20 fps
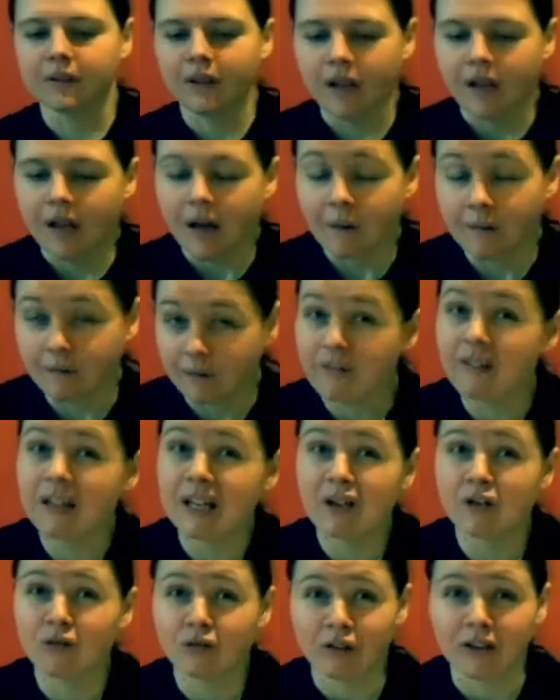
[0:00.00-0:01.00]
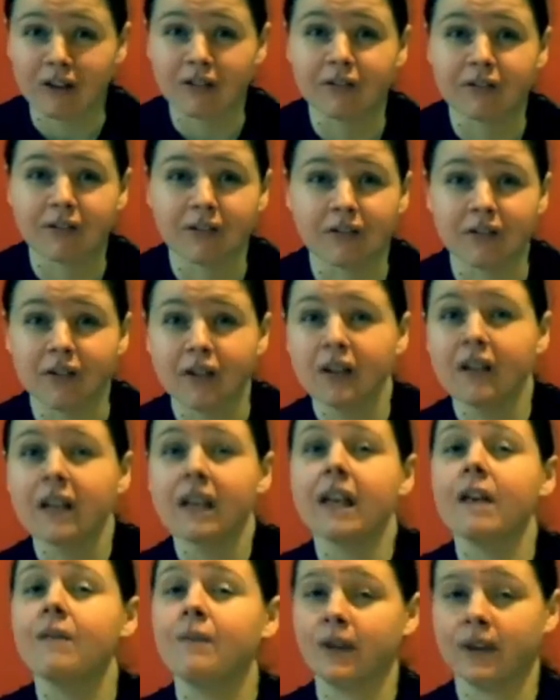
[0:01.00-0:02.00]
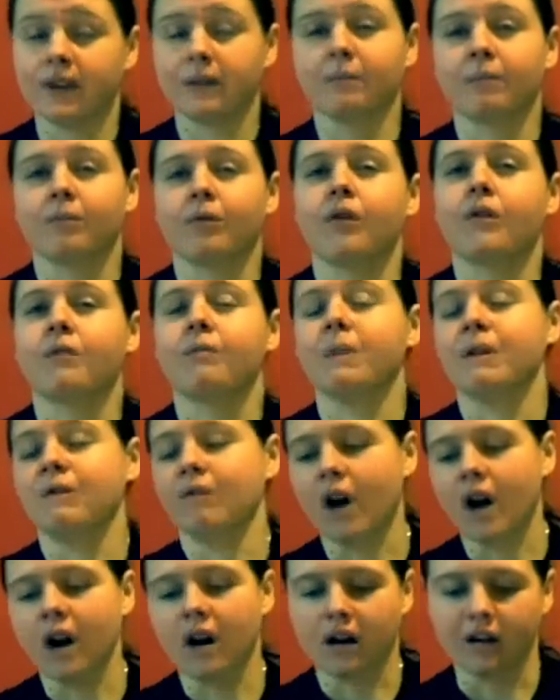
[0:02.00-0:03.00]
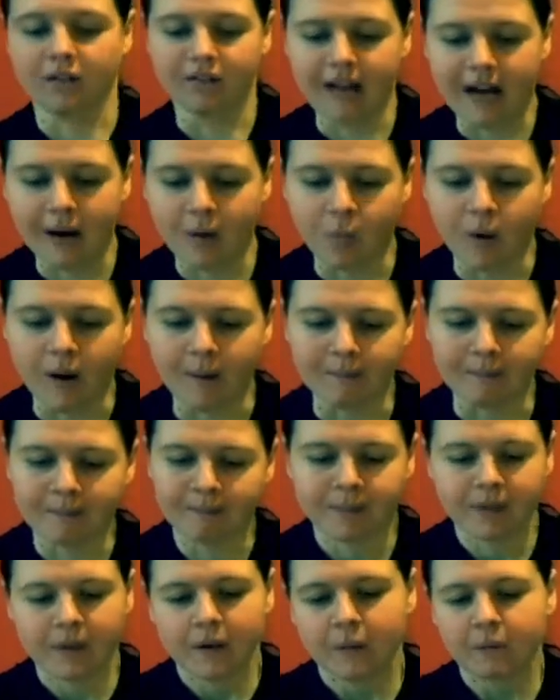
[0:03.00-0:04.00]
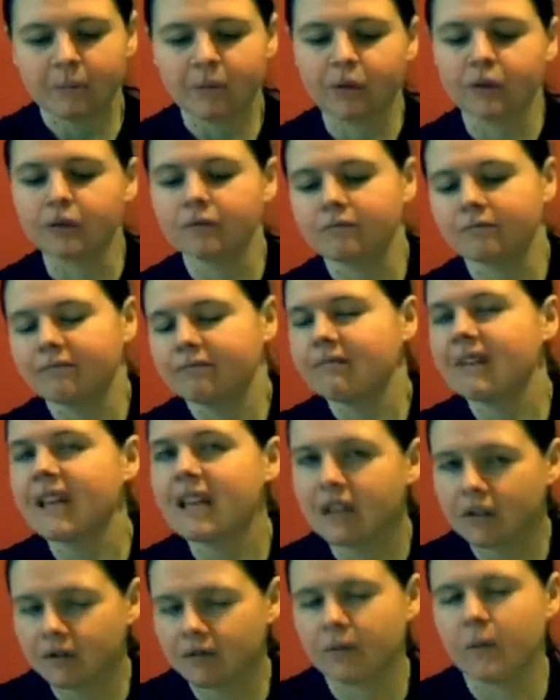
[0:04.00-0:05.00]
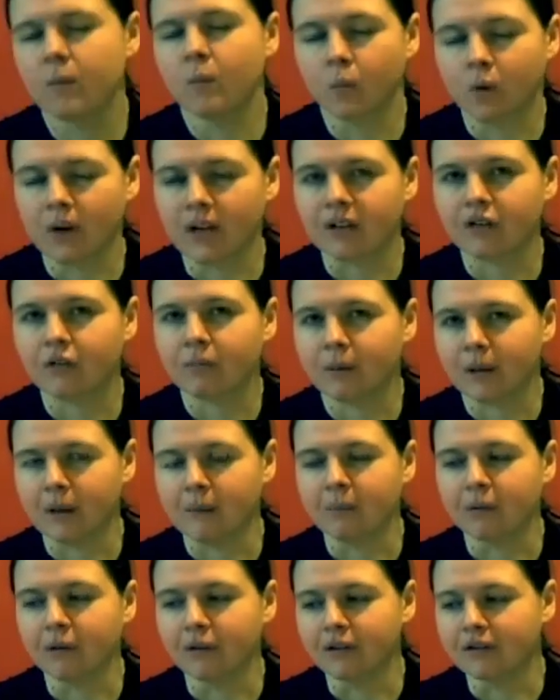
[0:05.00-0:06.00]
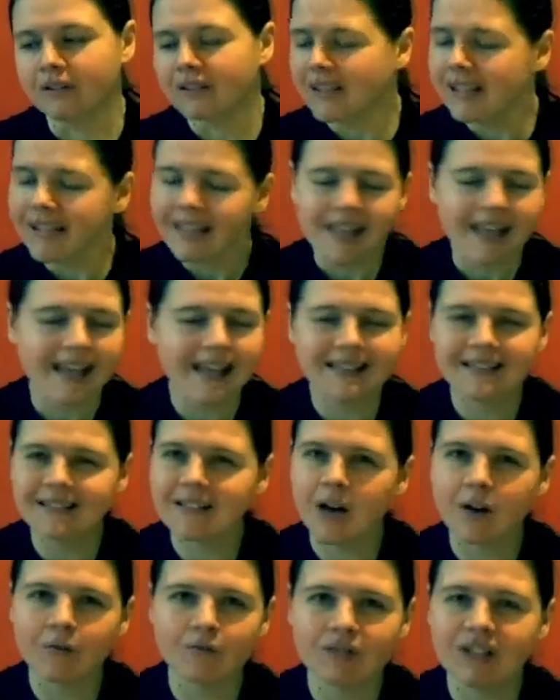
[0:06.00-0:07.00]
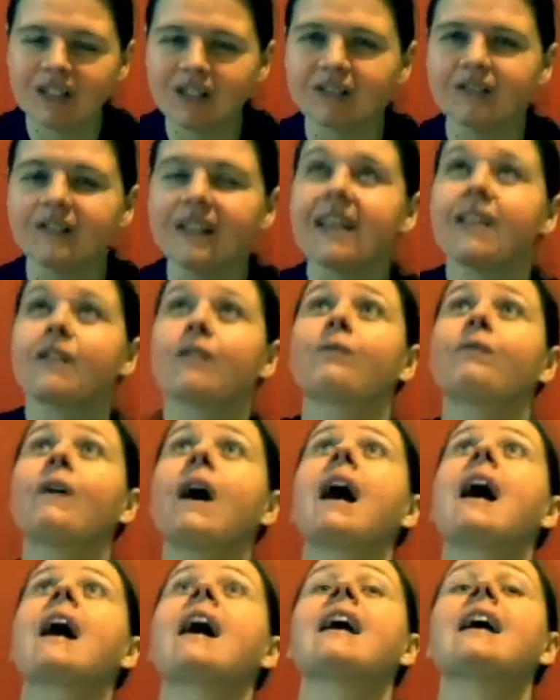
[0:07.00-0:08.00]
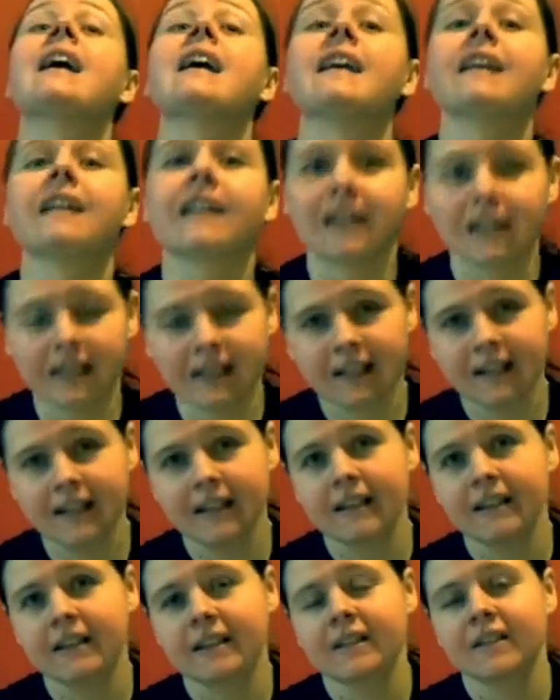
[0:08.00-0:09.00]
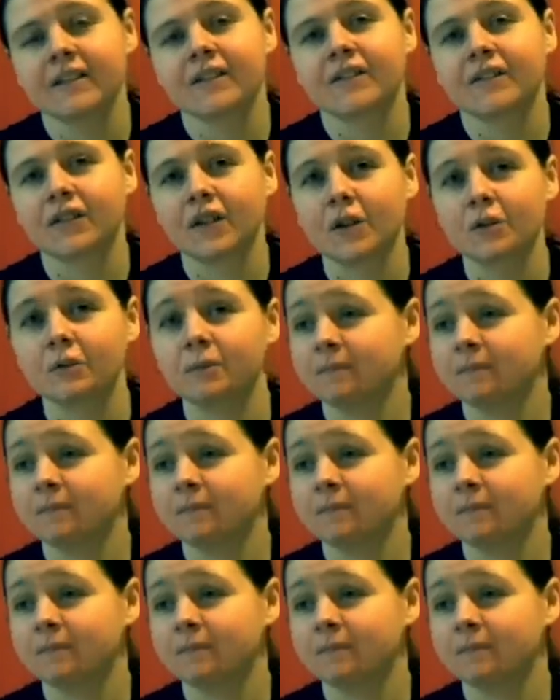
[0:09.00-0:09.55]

I'm very interested if you can prove me wrong on that one. But it's from Wish, people. It's not real, it's fake. So